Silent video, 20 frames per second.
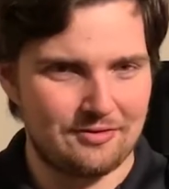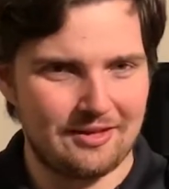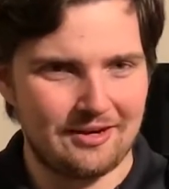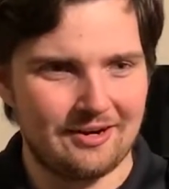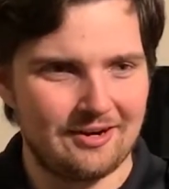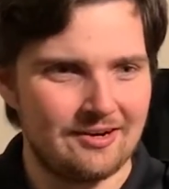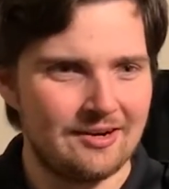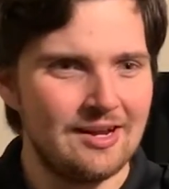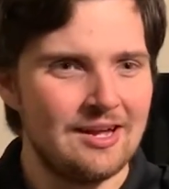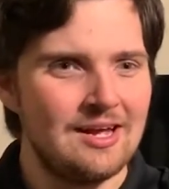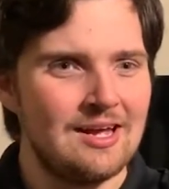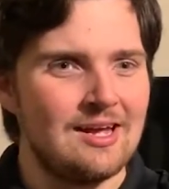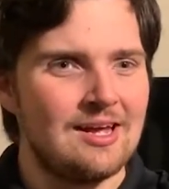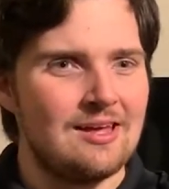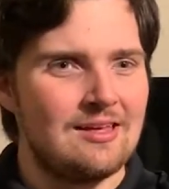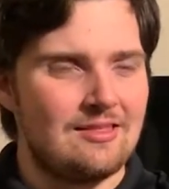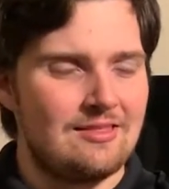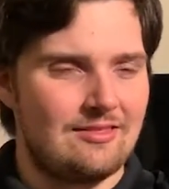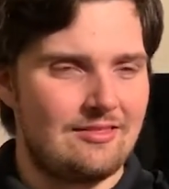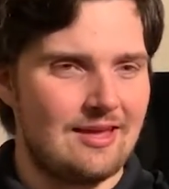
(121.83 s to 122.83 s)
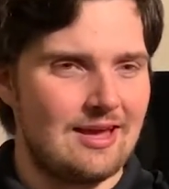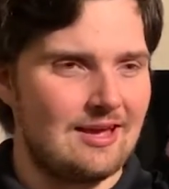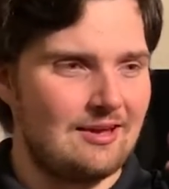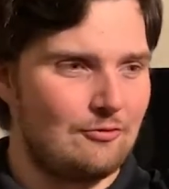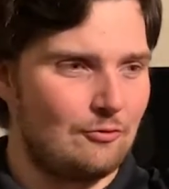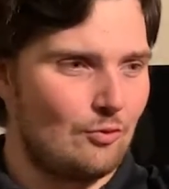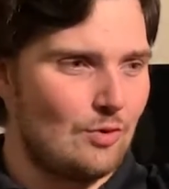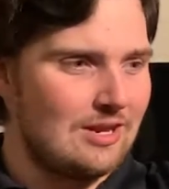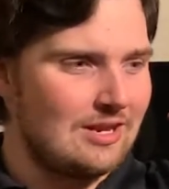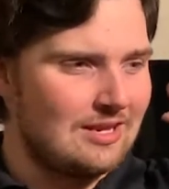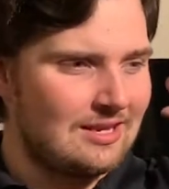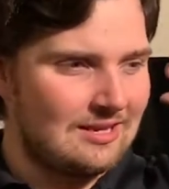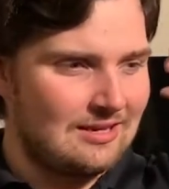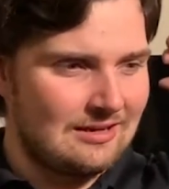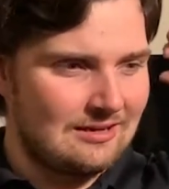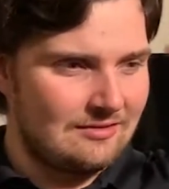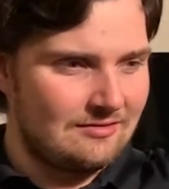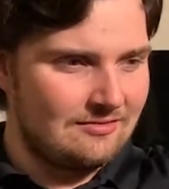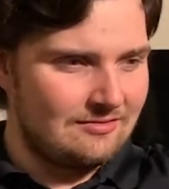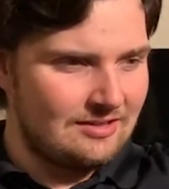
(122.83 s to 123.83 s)
there that we
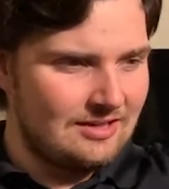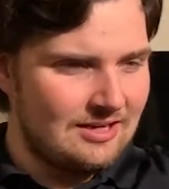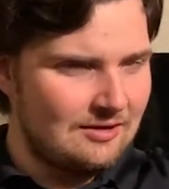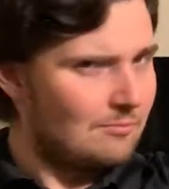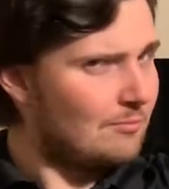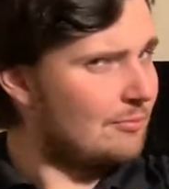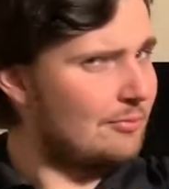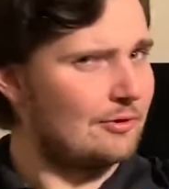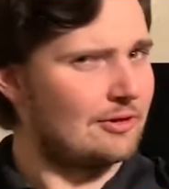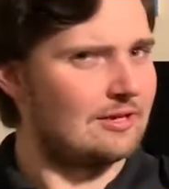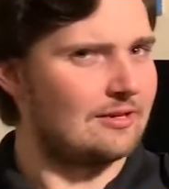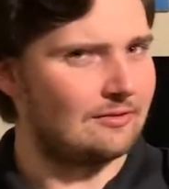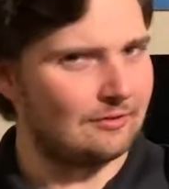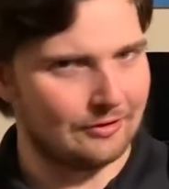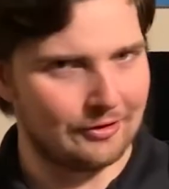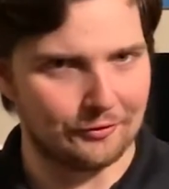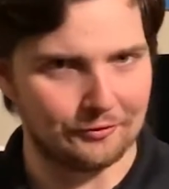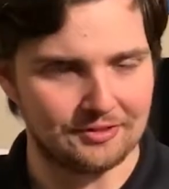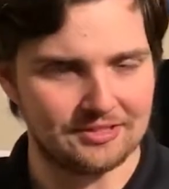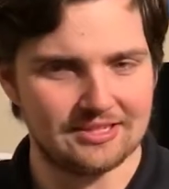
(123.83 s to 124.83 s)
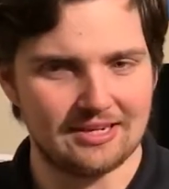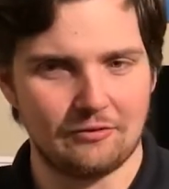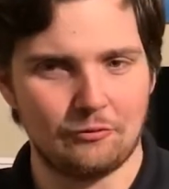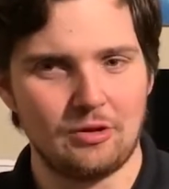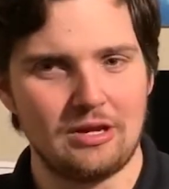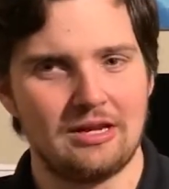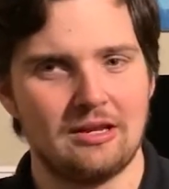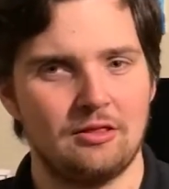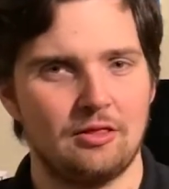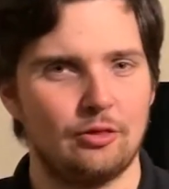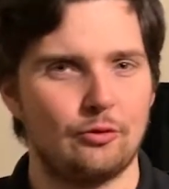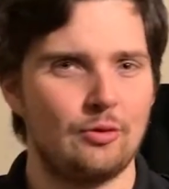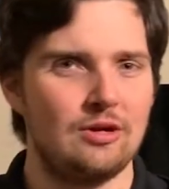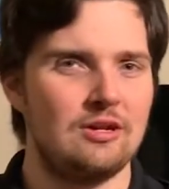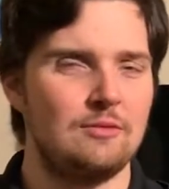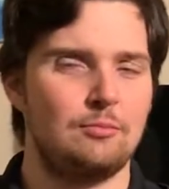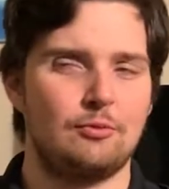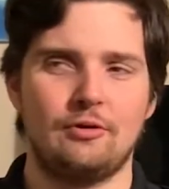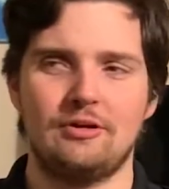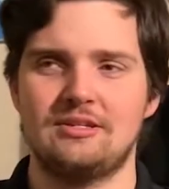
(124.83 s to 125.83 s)
can get pretty close, and we can
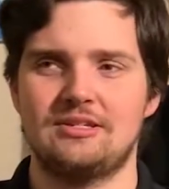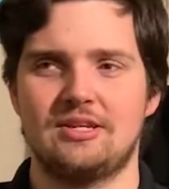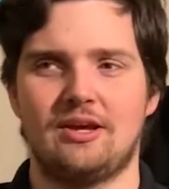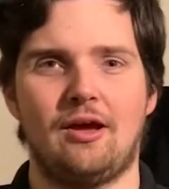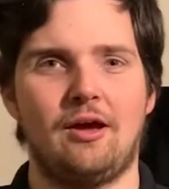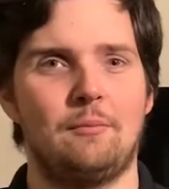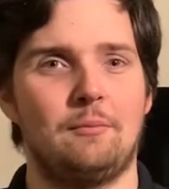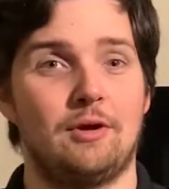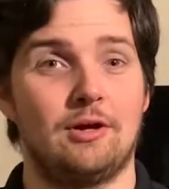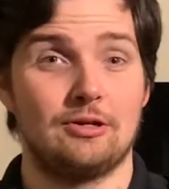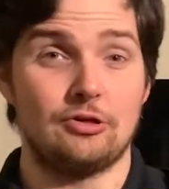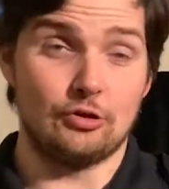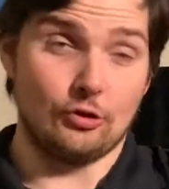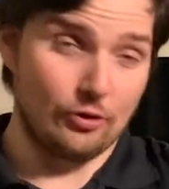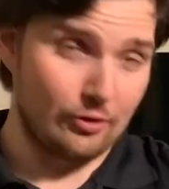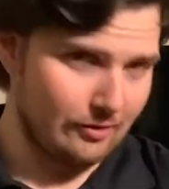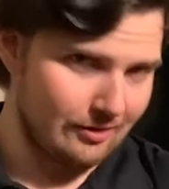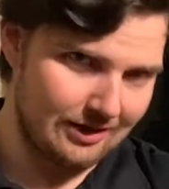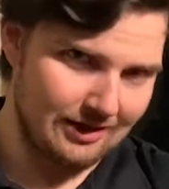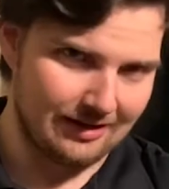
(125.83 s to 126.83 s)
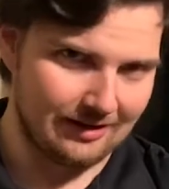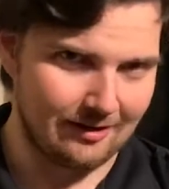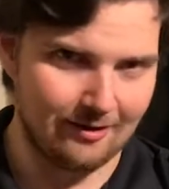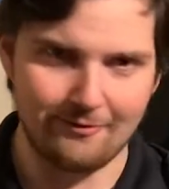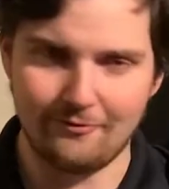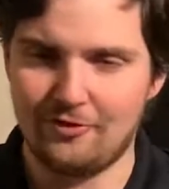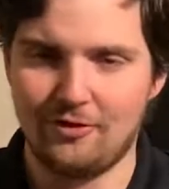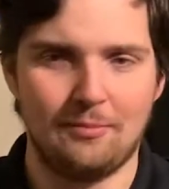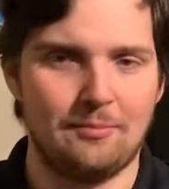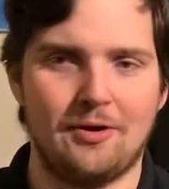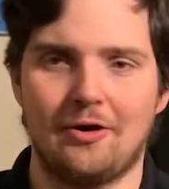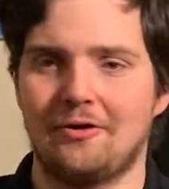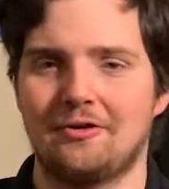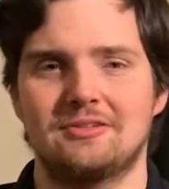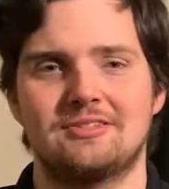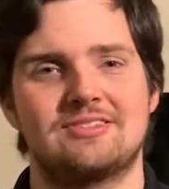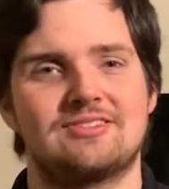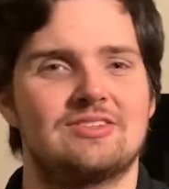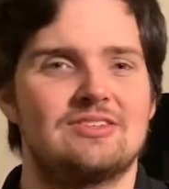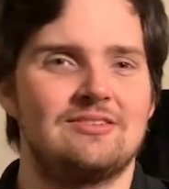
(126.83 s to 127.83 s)
3D print a majority of the
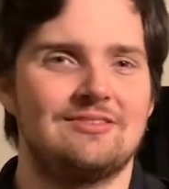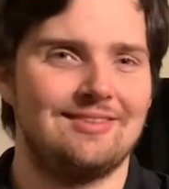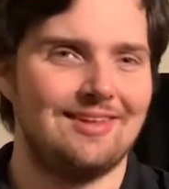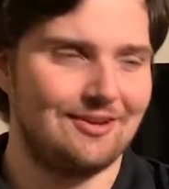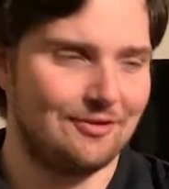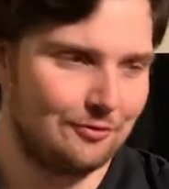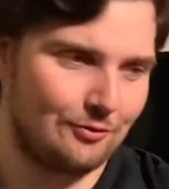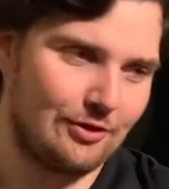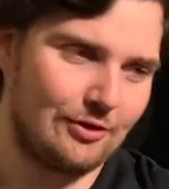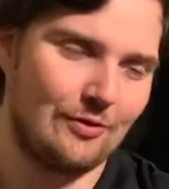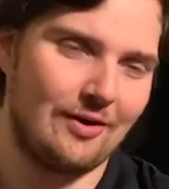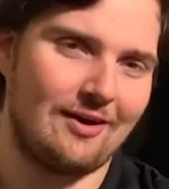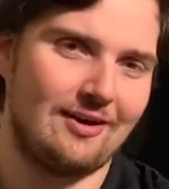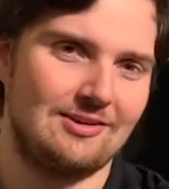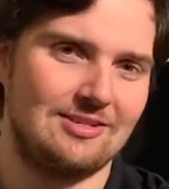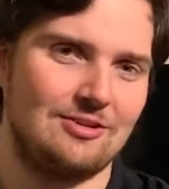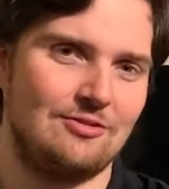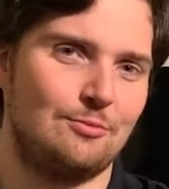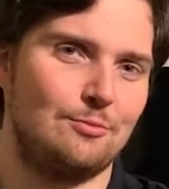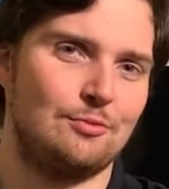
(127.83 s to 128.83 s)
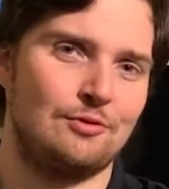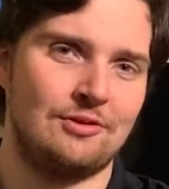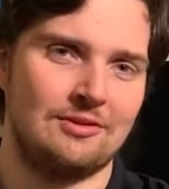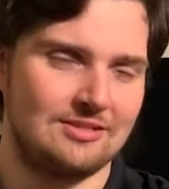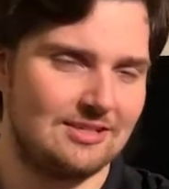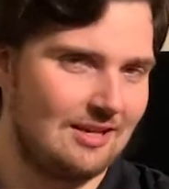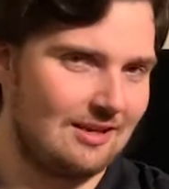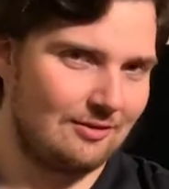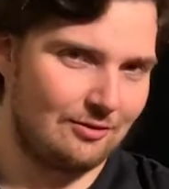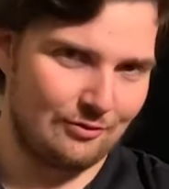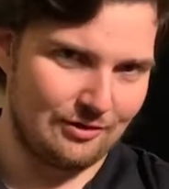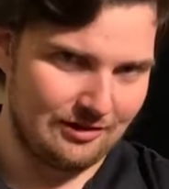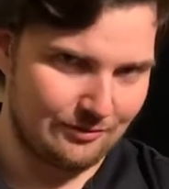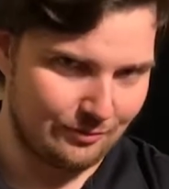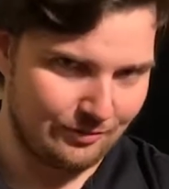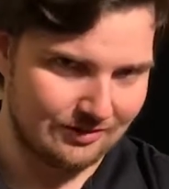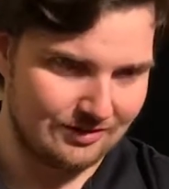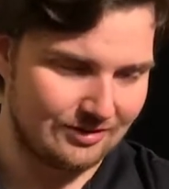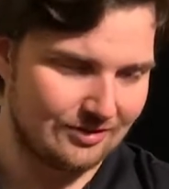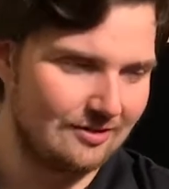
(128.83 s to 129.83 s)
parts that are required to print a 3D
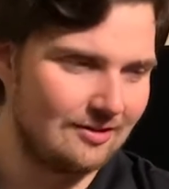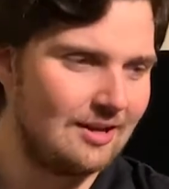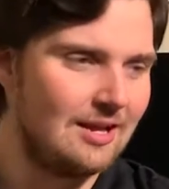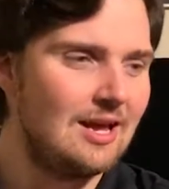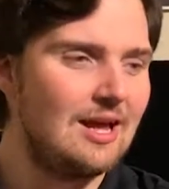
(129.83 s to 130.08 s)
printer.